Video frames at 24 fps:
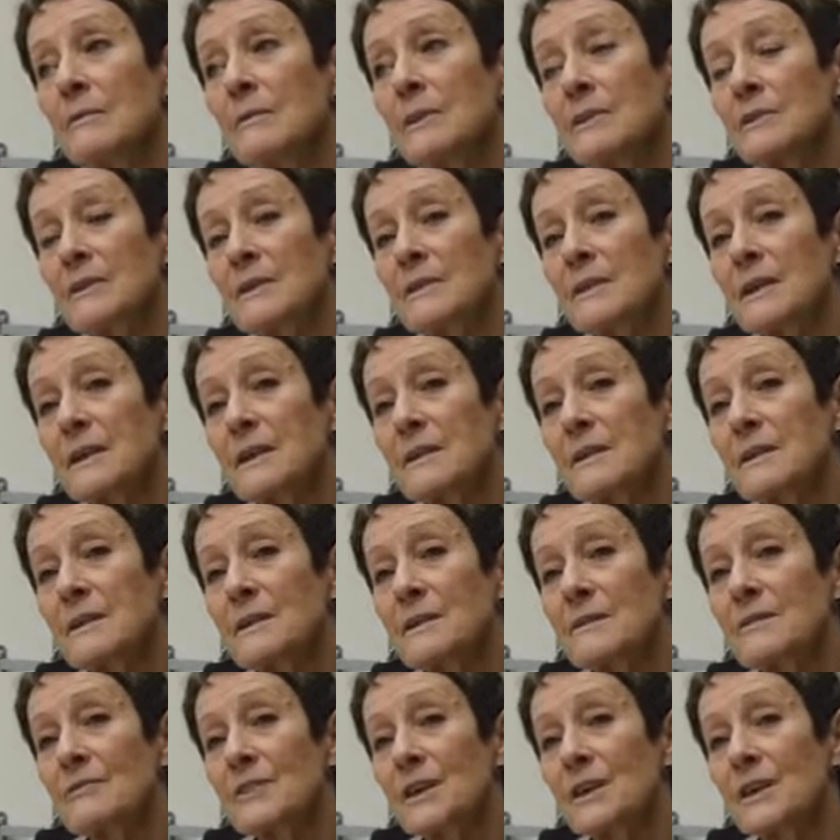which I think it
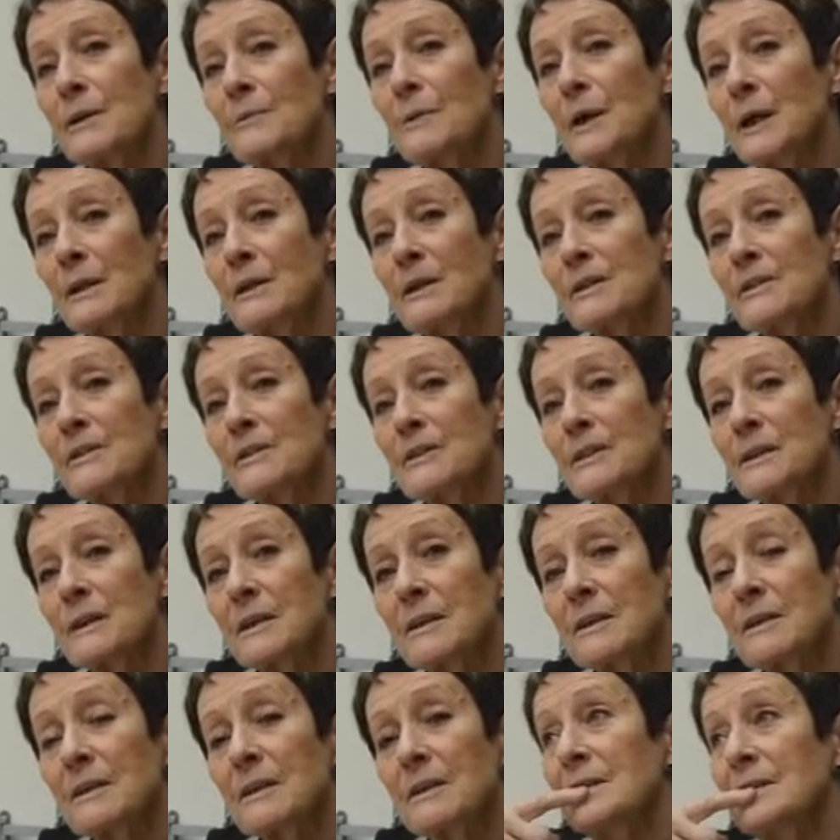does very well,
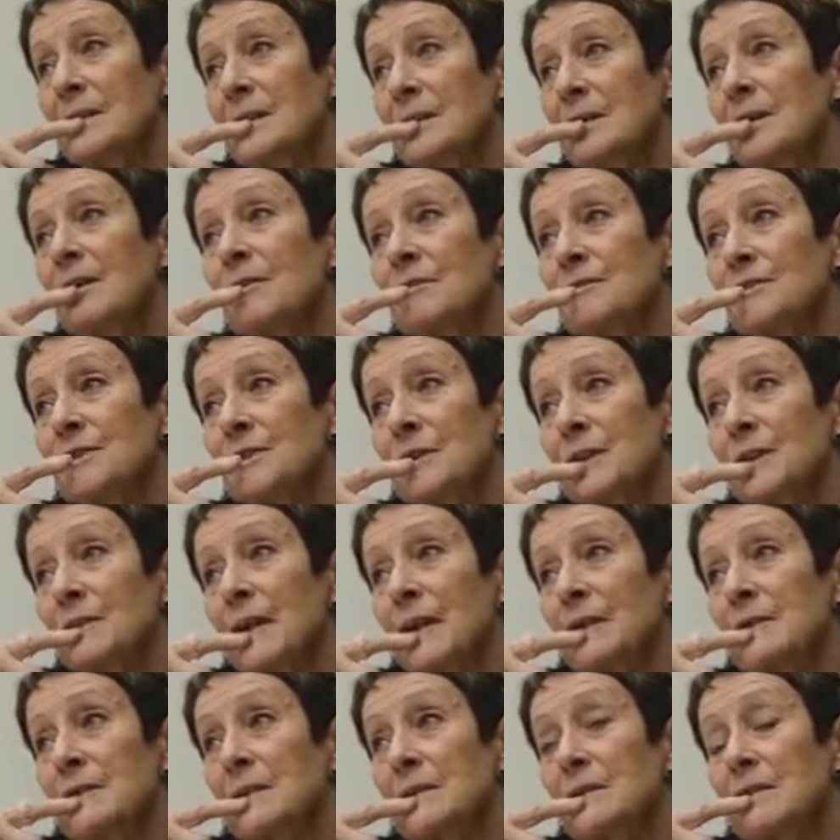actually. I love
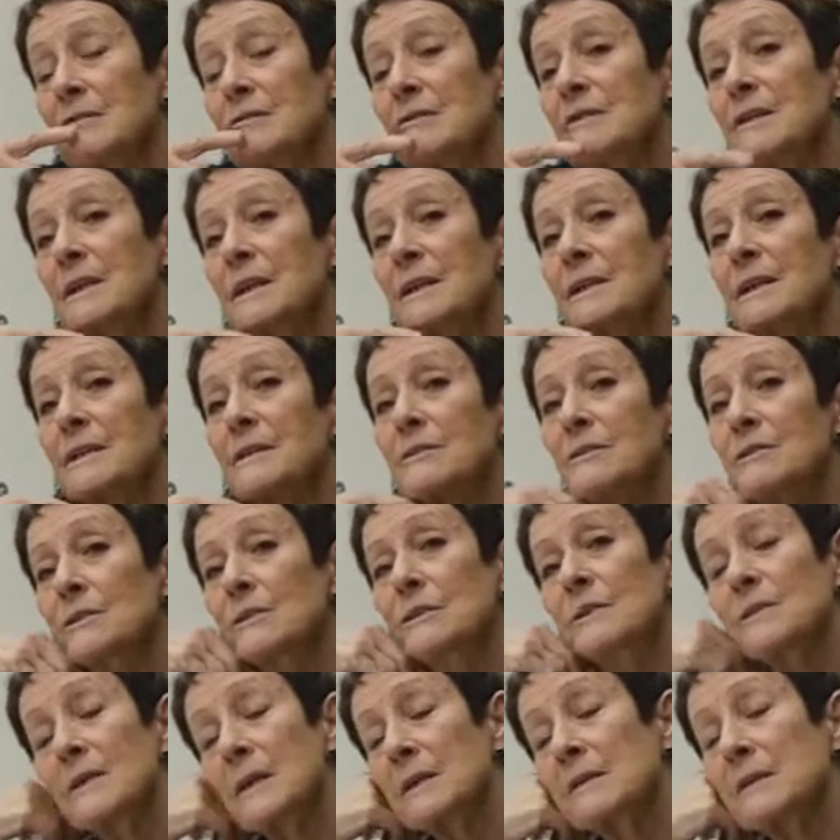doing that. I really
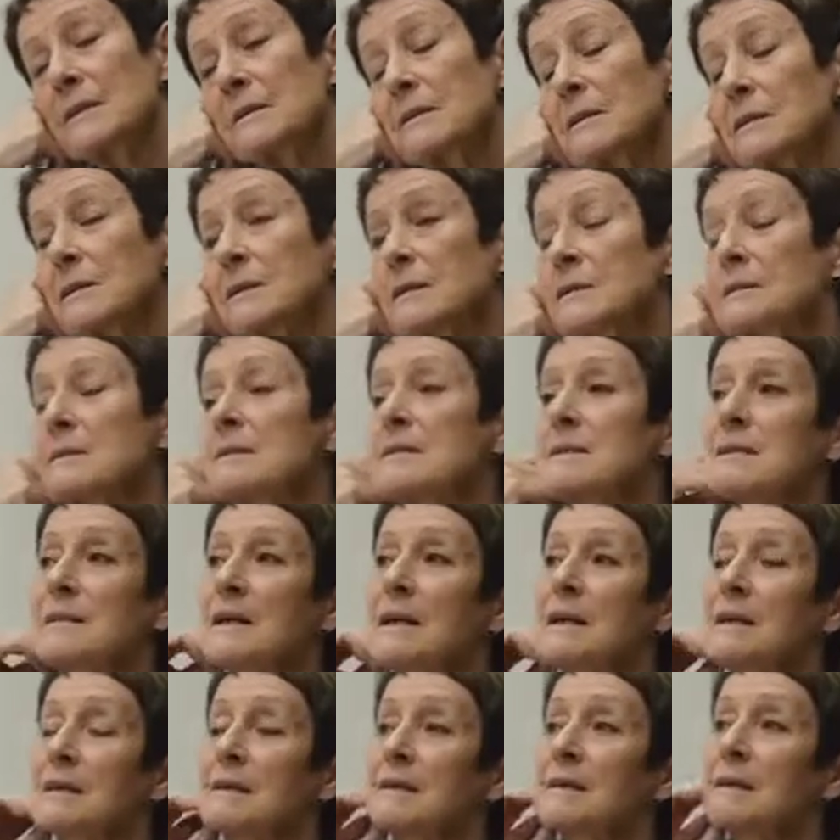enjoyed that
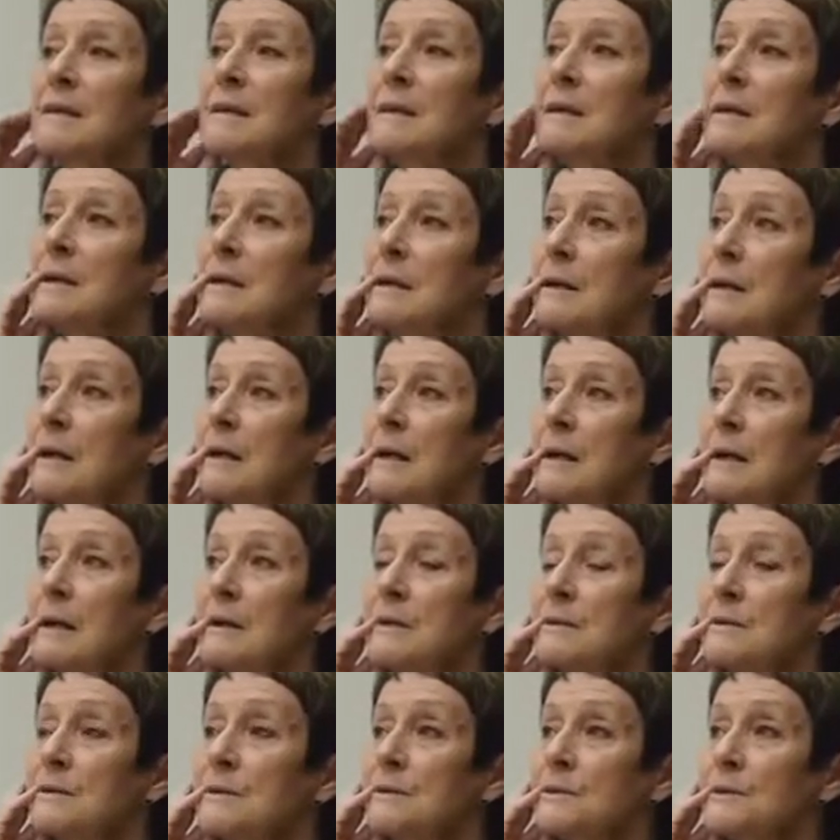set.
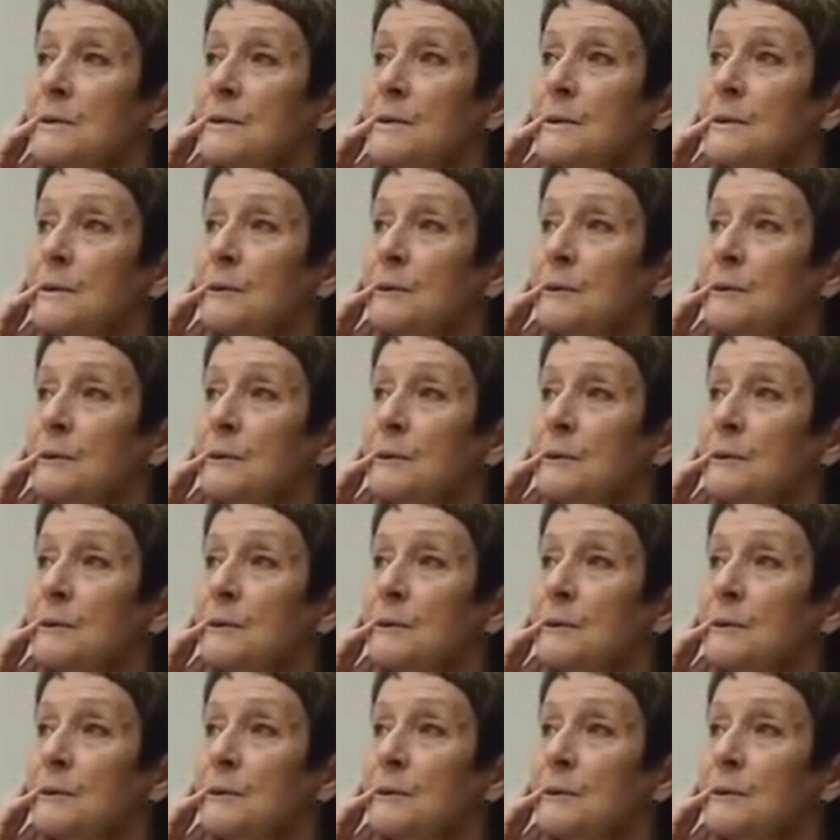And